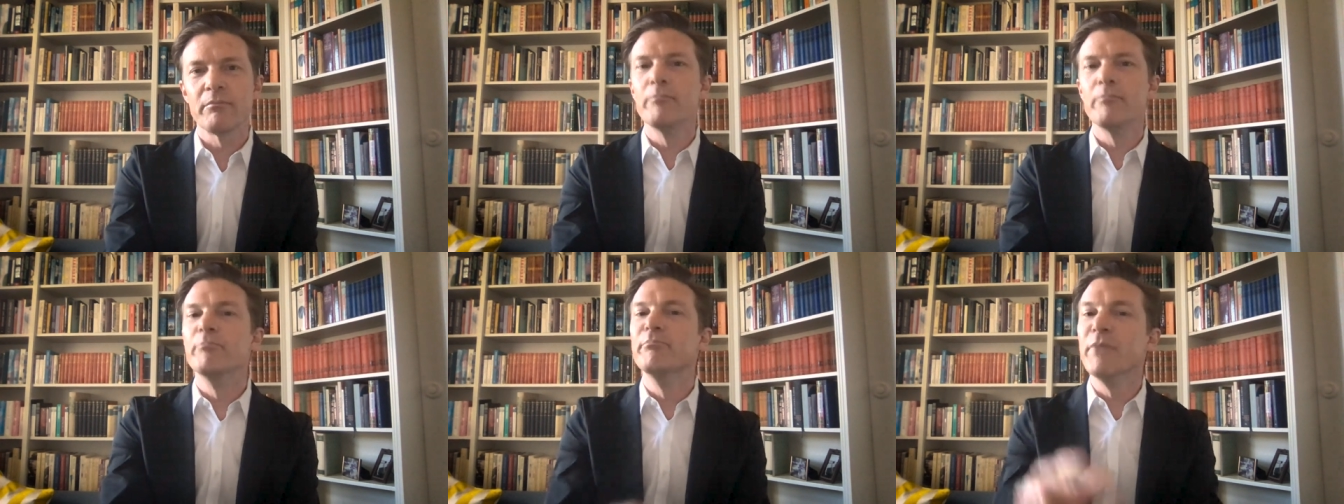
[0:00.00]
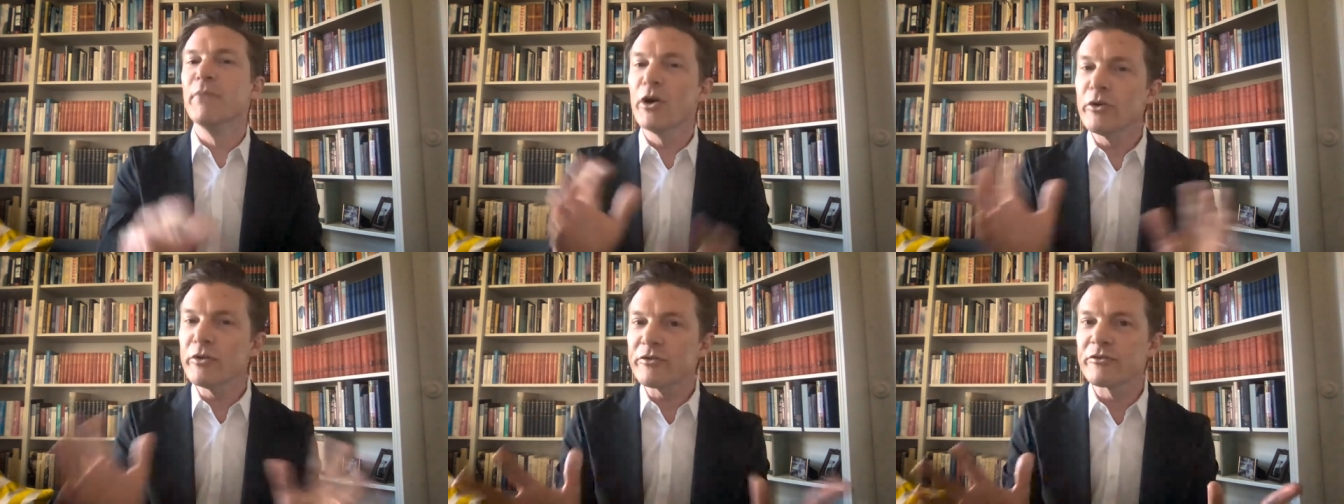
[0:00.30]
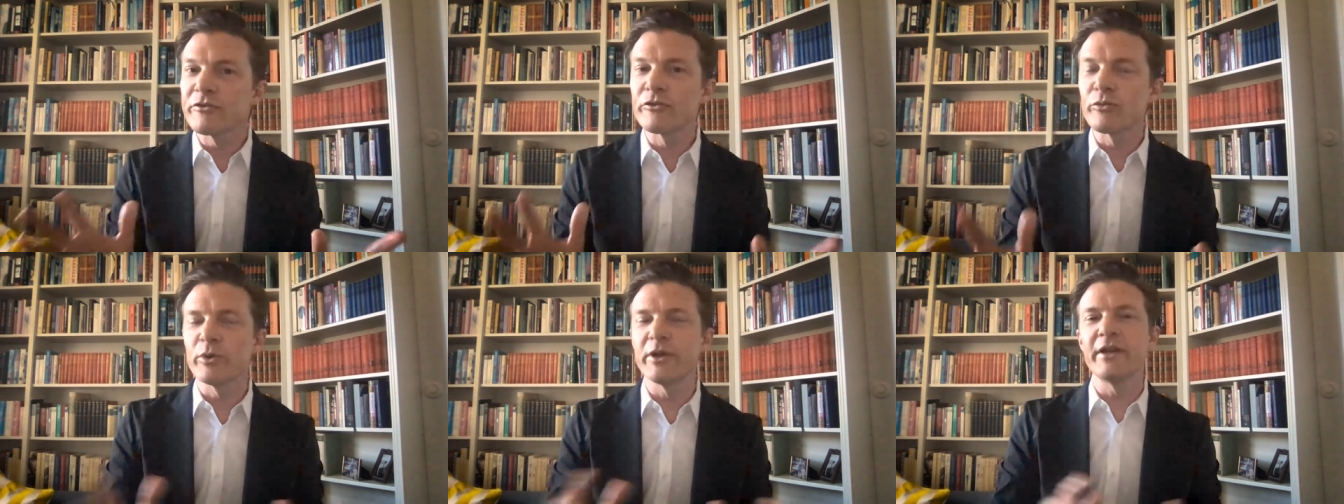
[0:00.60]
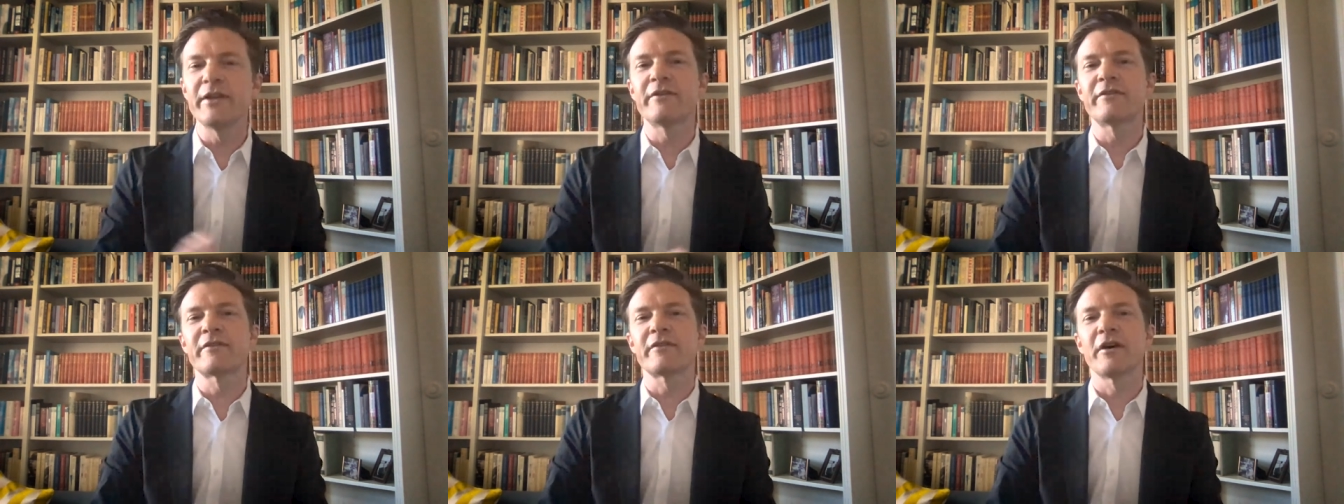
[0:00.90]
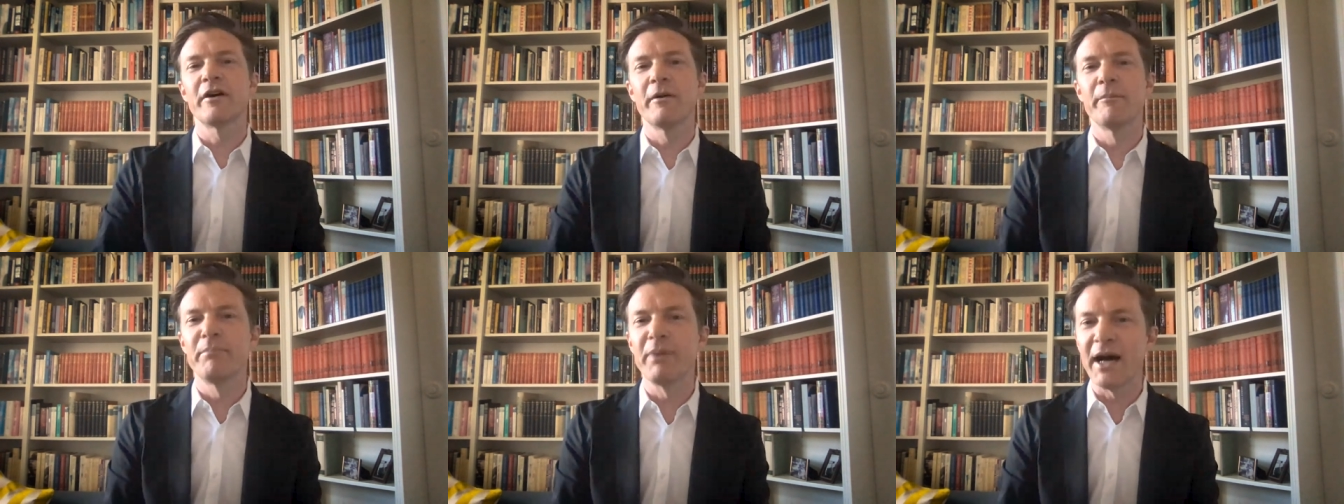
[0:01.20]
Most Swedes
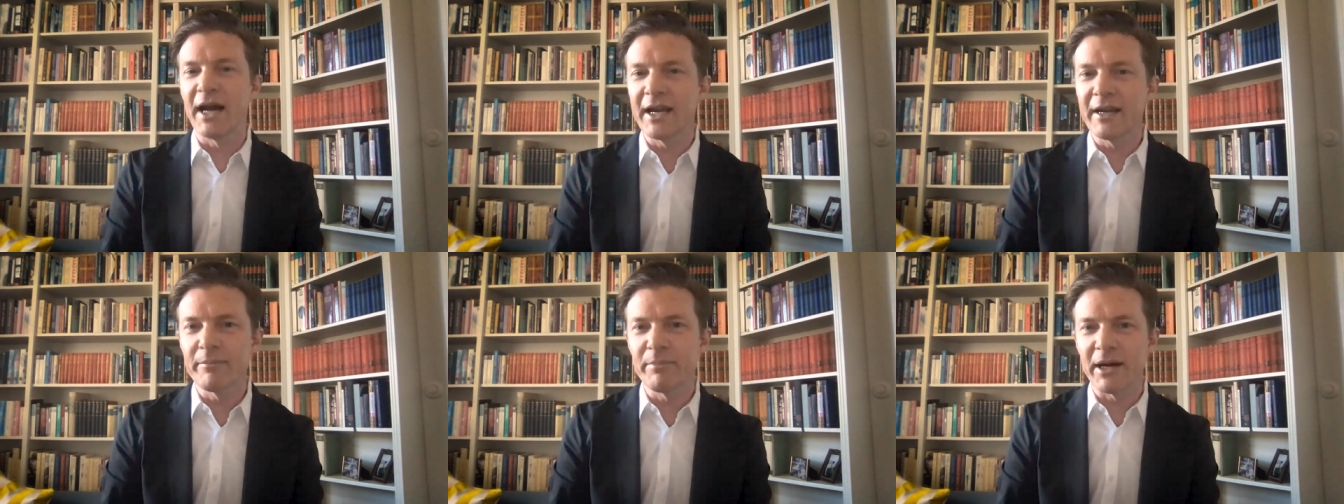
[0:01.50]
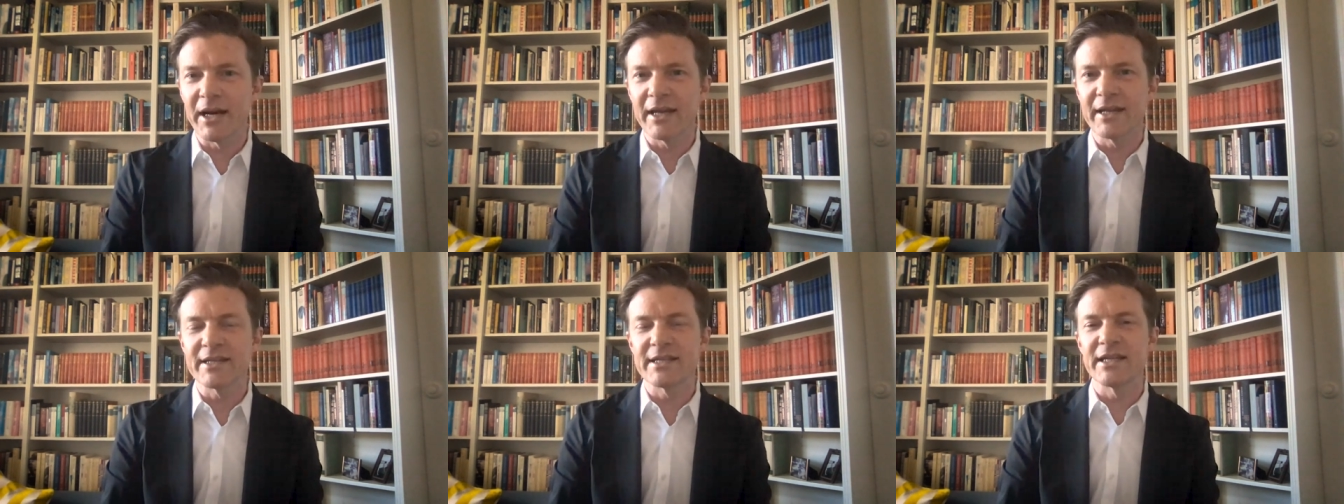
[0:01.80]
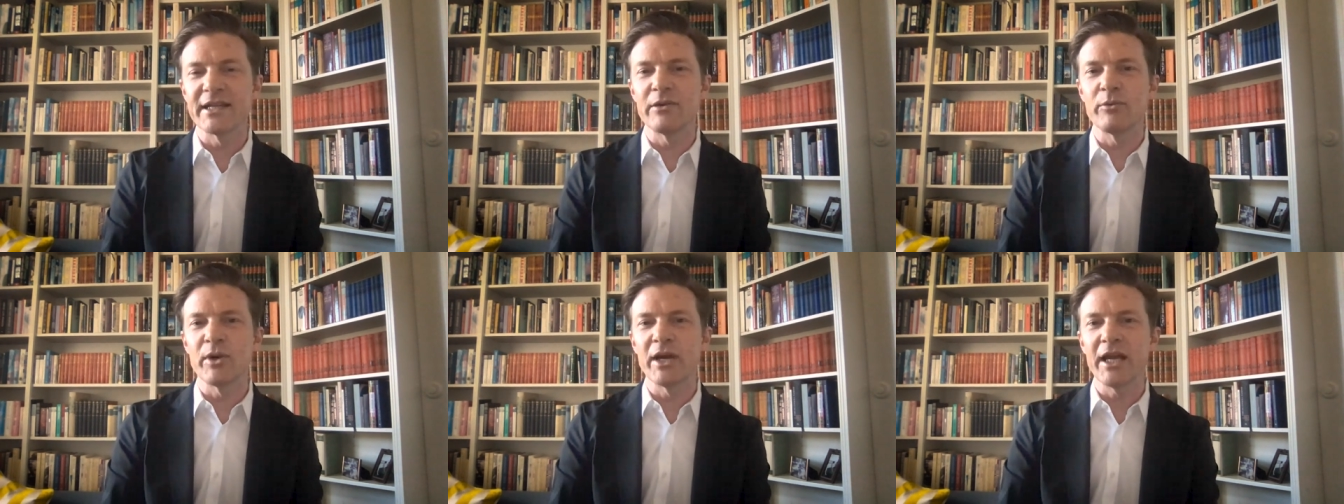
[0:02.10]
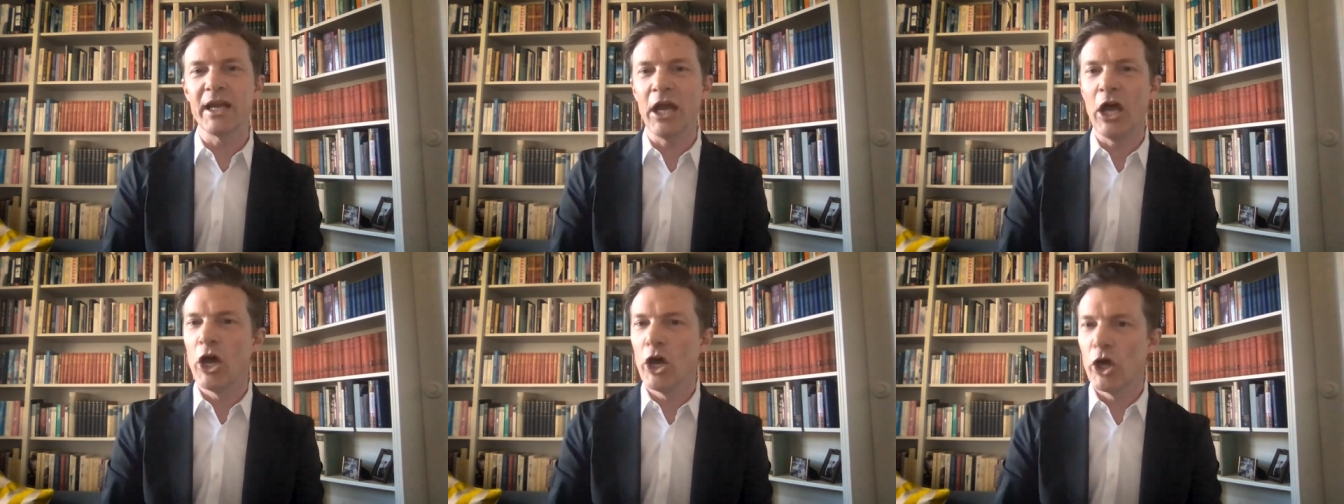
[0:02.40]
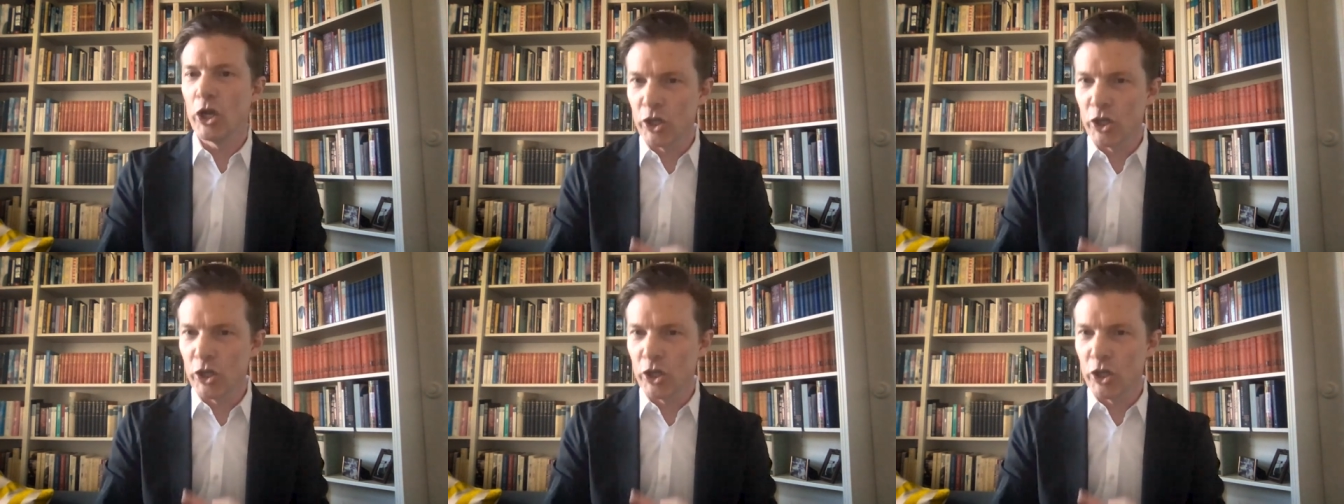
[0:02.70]
abide by it anyway,